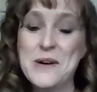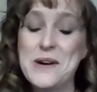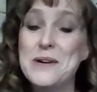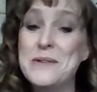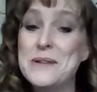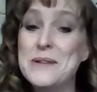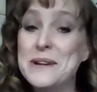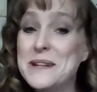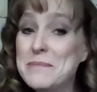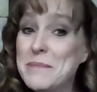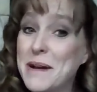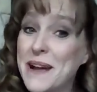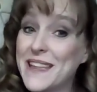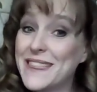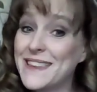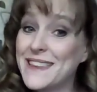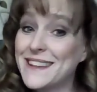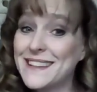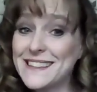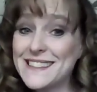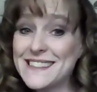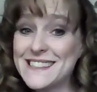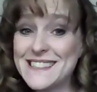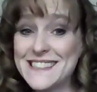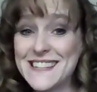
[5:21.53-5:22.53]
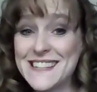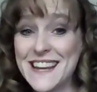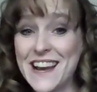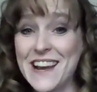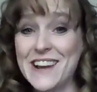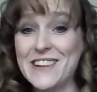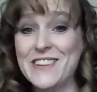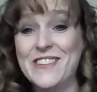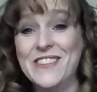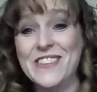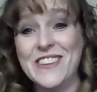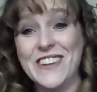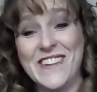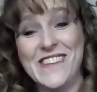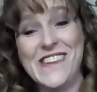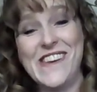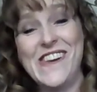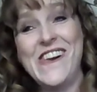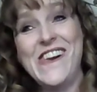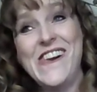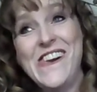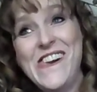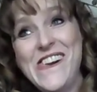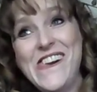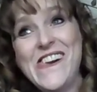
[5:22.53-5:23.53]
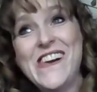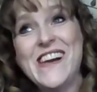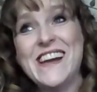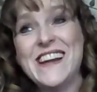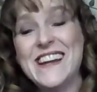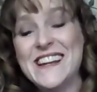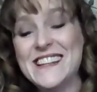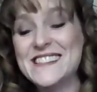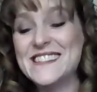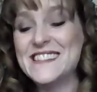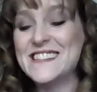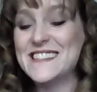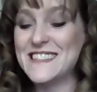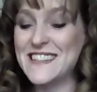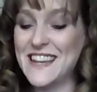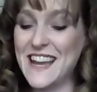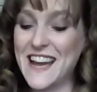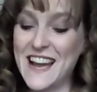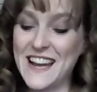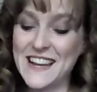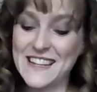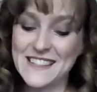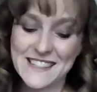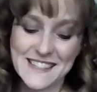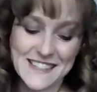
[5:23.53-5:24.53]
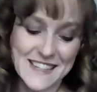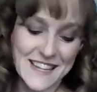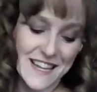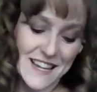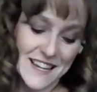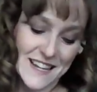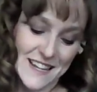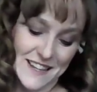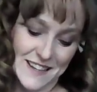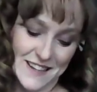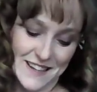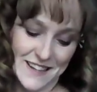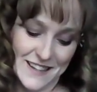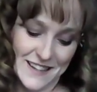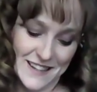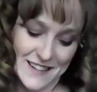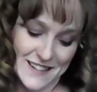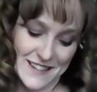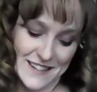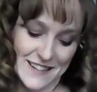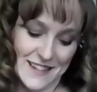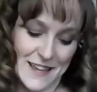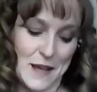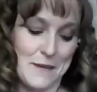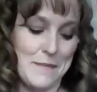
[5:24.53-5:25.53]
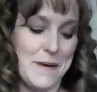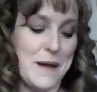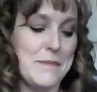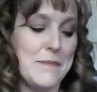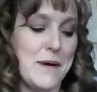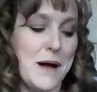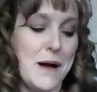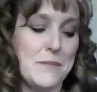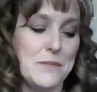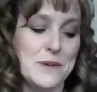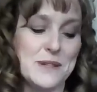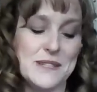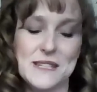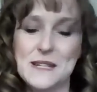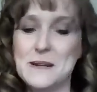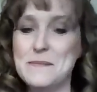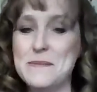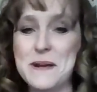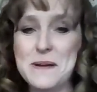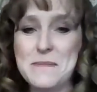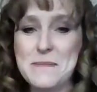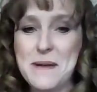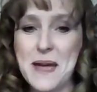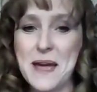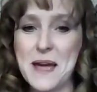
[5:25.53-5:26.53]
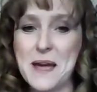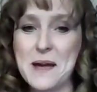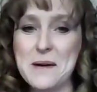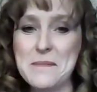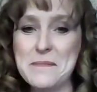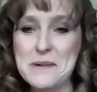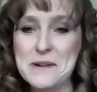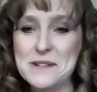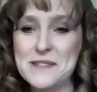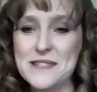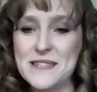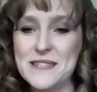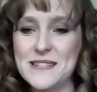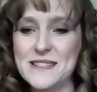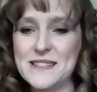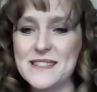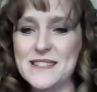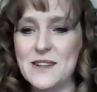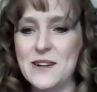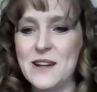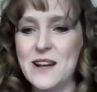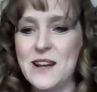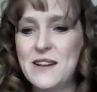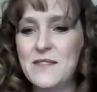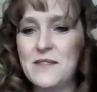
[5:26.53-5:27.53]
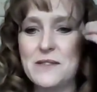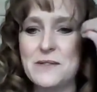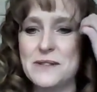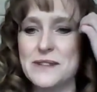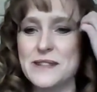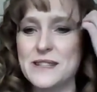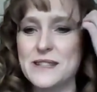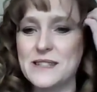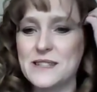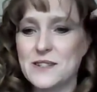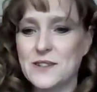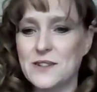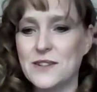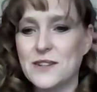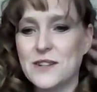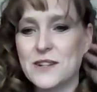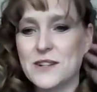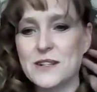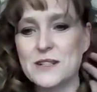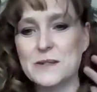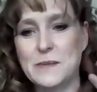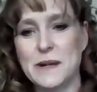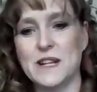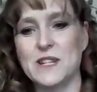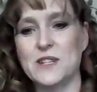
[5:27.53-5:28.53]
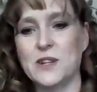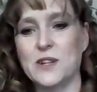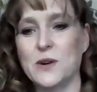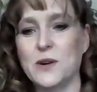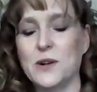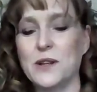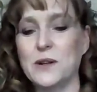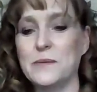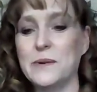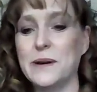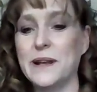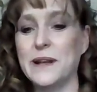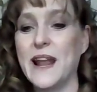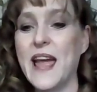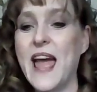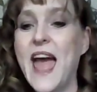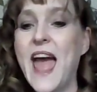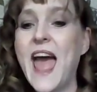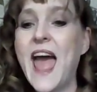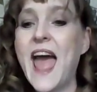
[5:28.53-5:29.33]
Oh, and you buy the good stuff. It's, yeah, it's kind of, yeah, my mom wasn't a big makeup person, so I never really stole hers, but I totally would.